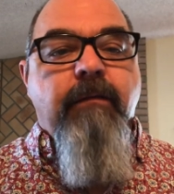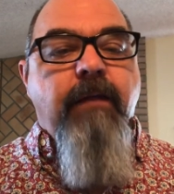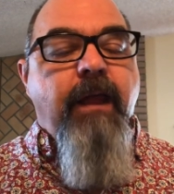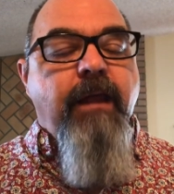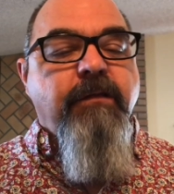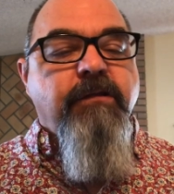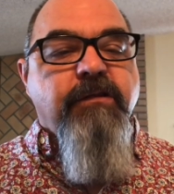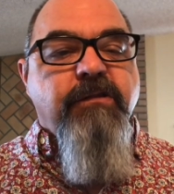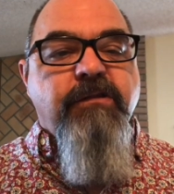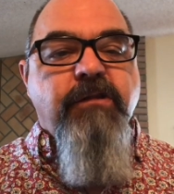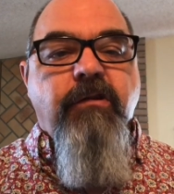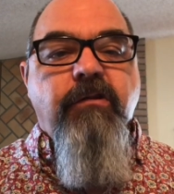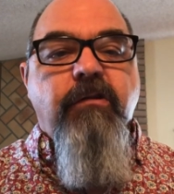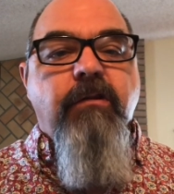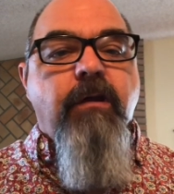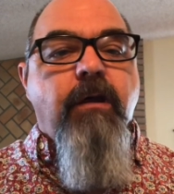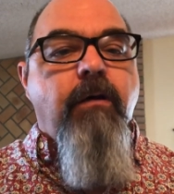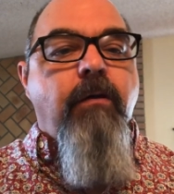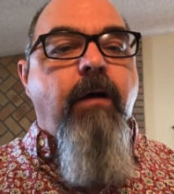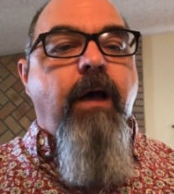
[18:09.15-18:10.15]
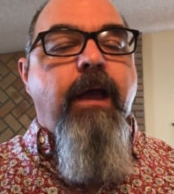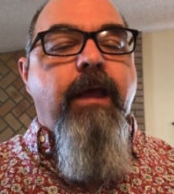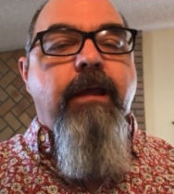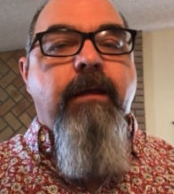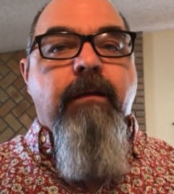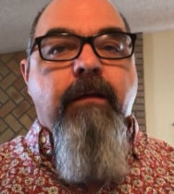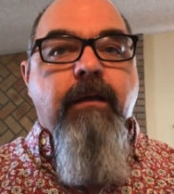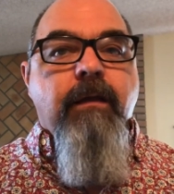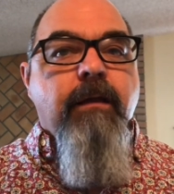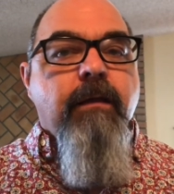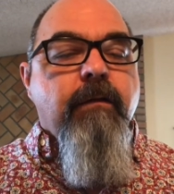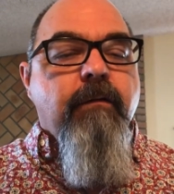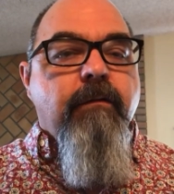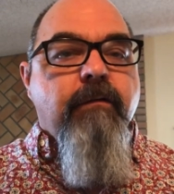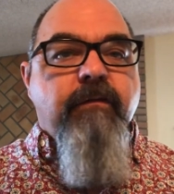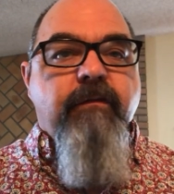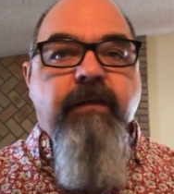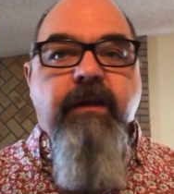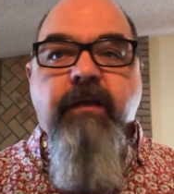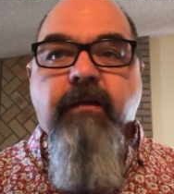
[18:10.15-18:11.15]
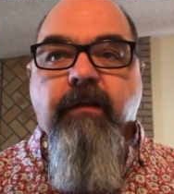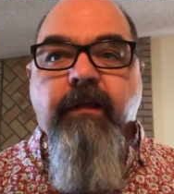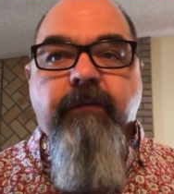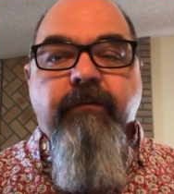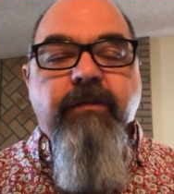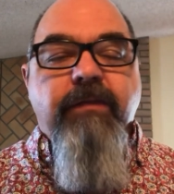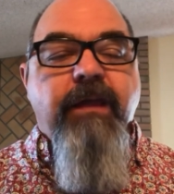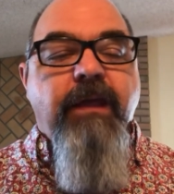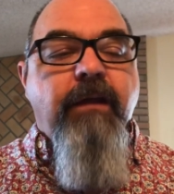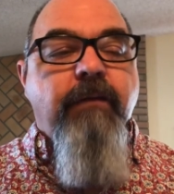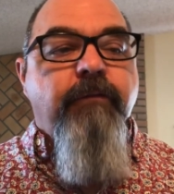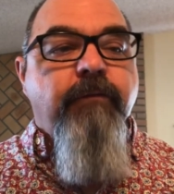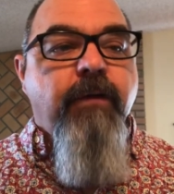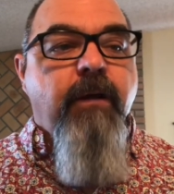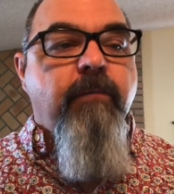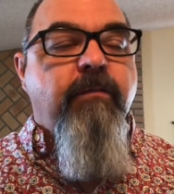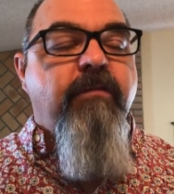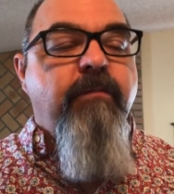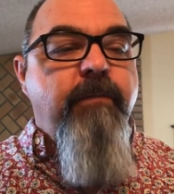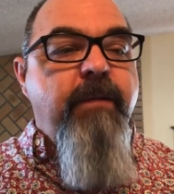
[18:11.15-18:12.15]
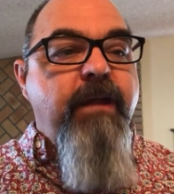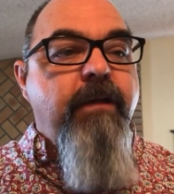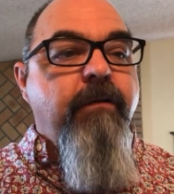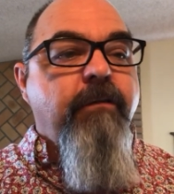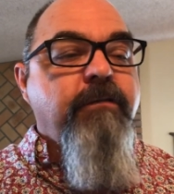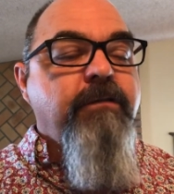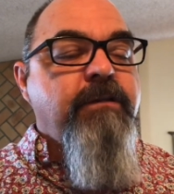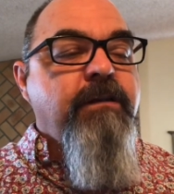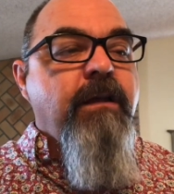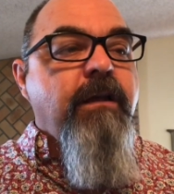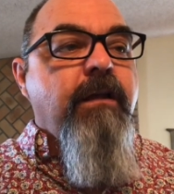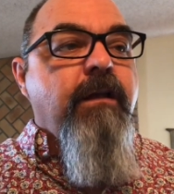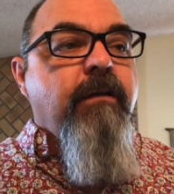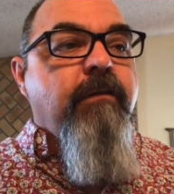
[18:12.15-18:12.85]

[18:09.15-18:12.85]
And just so you know, I steal everything from speakers